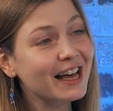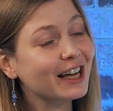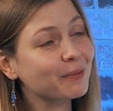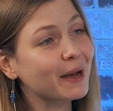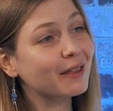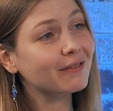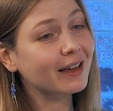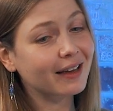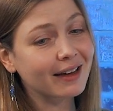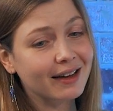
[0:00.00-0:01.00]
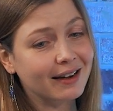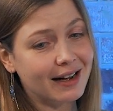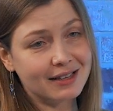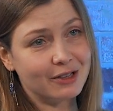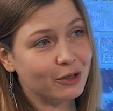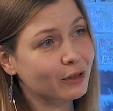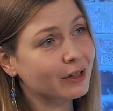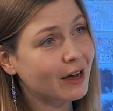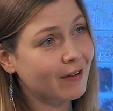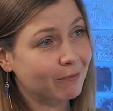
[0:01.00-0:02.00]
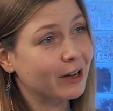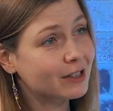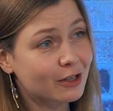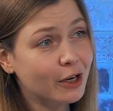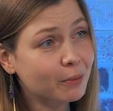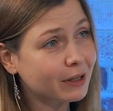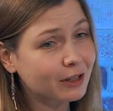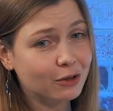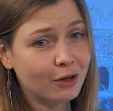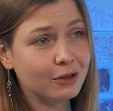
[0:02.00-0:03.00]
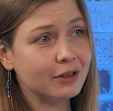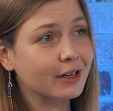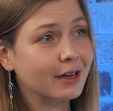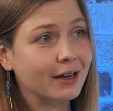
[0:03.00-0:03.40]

And by the way, guys, I'm very sorry, but you don't